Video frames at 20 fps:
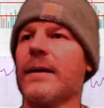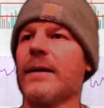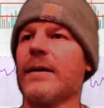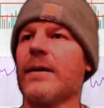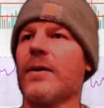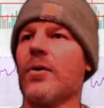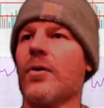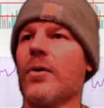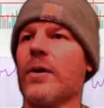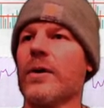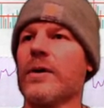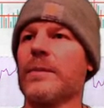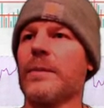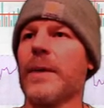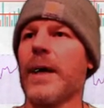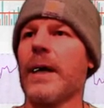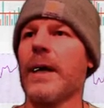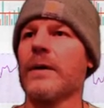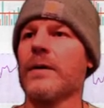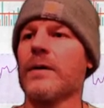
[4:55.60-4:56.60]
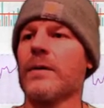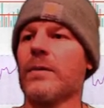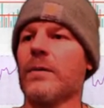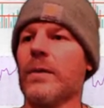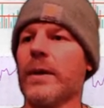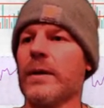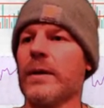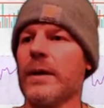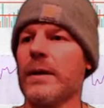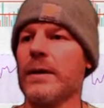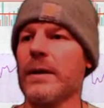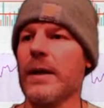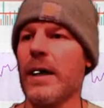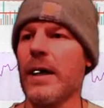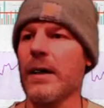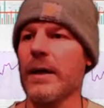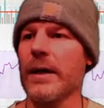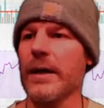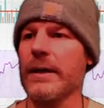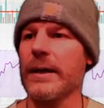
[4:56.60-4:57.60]
corresponds with the
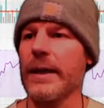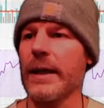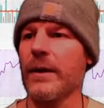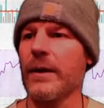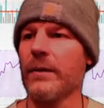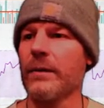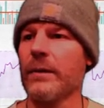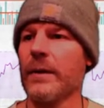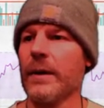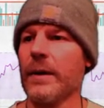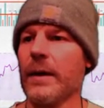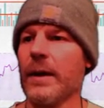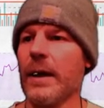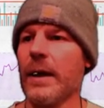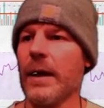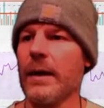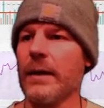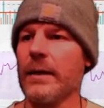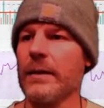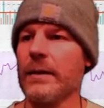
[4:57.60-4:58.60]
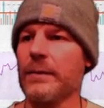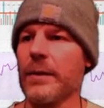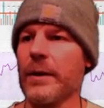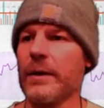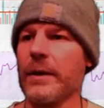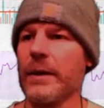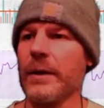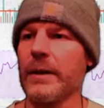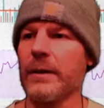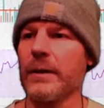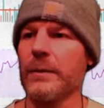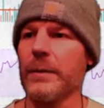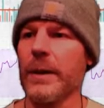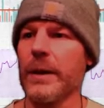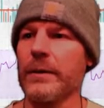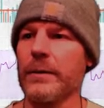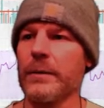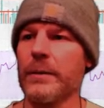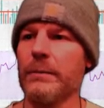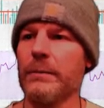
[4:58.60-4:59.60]
target down on this particular
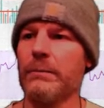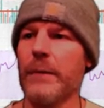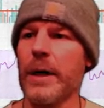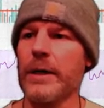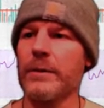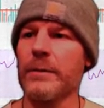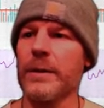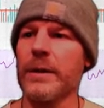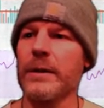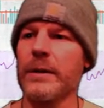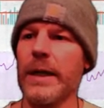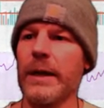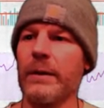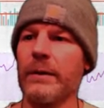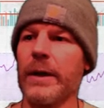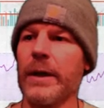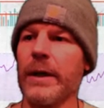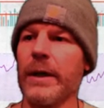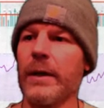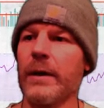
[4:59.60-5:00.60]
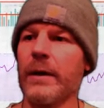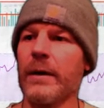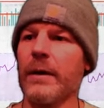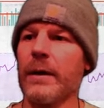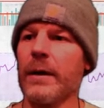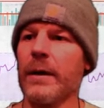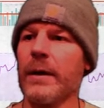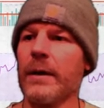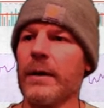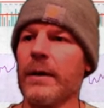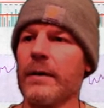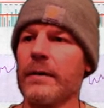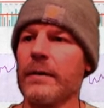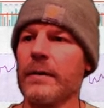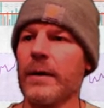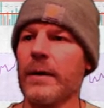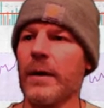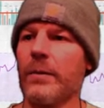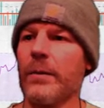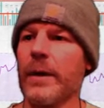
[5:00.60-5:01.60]
measurement. Measurements down here, This is
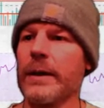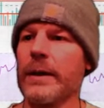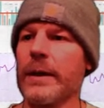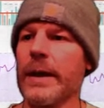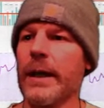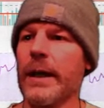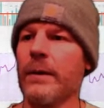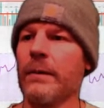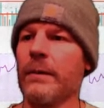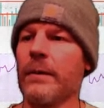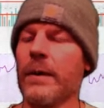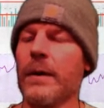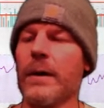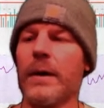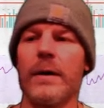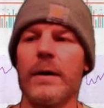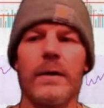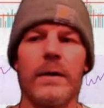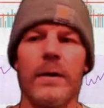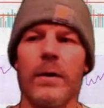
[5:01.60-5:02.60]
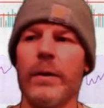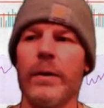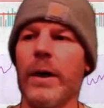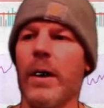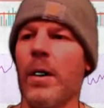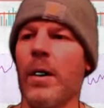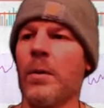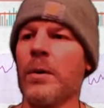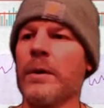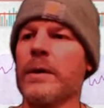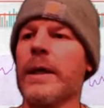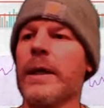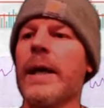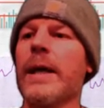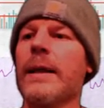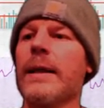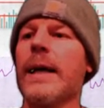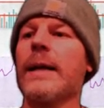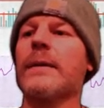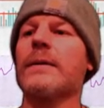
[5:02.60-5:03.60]
our wick down. So we almost
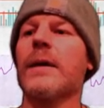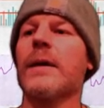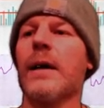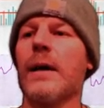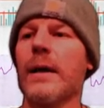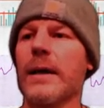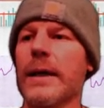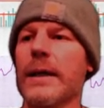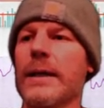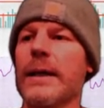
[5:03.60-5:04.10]
hit that target